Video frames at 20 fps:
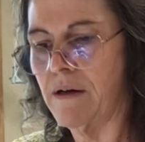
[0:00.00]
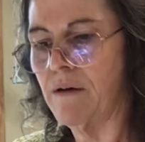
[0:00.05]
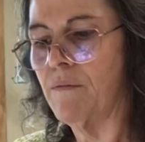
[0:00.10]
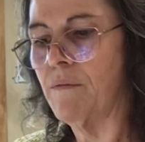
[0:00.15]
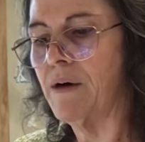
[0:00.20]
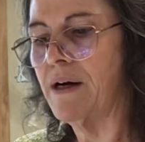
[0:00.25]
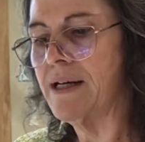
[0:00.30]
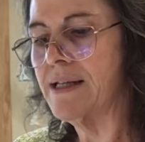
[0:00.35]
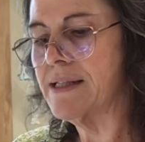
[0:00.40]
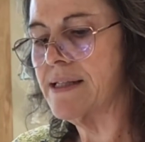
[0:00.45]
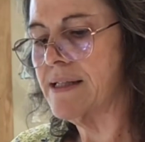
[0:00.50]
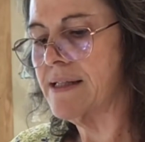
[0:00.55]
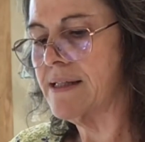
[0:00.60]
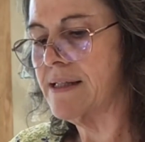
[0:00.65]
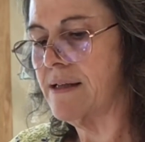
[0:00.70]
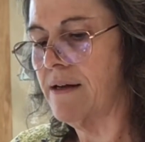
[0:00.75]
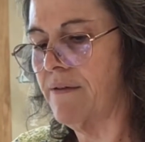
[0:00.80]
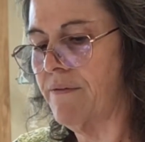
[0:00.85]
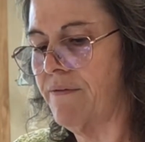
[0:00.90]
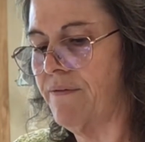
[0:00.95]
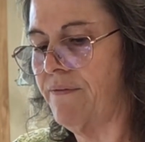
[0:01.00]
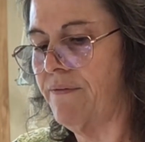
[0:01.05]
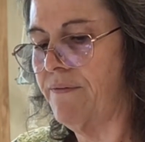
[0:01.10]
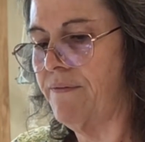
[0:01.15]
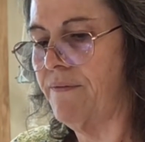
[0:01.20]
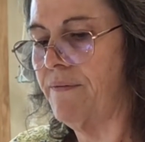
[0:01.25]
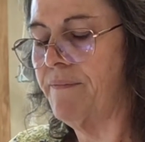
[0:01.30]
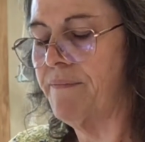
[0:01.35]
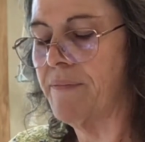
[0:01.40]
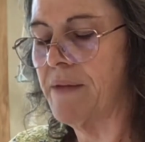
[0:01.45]
Why is this not?
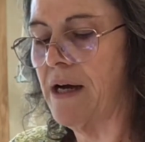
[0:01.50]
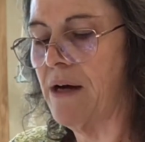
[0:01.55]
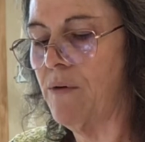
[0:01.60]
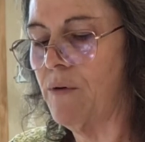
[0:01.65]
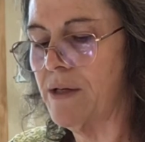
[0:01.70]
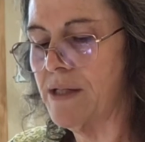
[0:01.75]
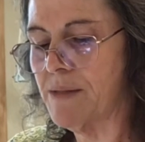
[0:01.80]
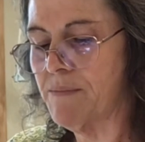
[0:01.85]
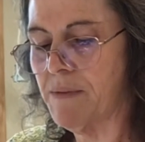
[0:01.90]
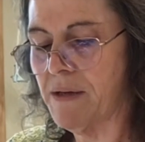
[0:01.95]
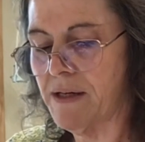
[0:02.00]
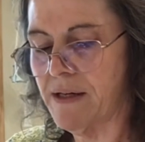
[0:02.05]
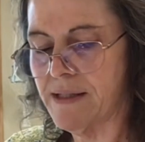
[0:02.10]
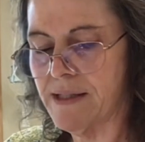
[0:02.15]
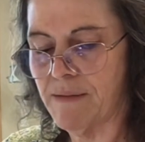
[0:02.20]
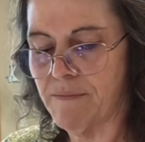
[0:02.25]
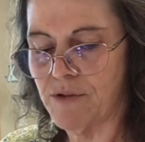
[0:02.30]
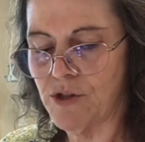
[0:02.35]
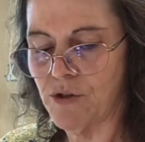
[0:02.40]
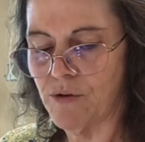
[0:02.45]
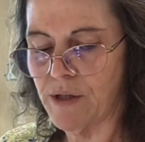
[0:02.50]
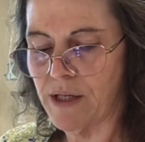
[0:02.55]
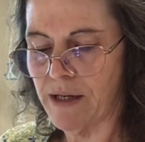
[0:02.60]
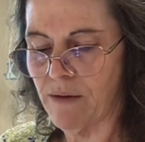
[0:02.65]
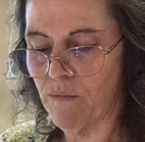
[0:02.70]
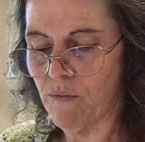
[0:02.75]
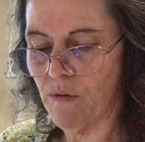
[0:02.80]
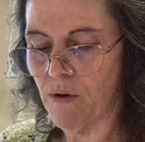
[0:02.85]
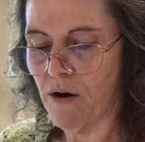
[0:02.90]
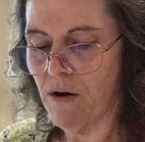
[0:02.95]
Oh, it's because I'm doing it
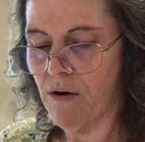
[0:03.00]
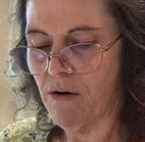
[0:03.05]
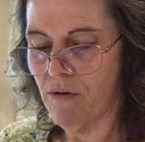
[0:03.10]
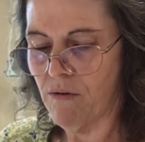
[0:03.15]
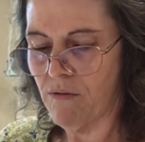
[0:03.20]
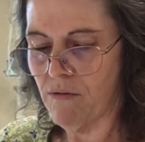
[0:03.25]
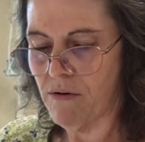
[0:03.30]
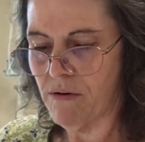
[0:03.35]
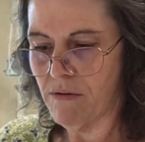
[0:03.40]
wrong.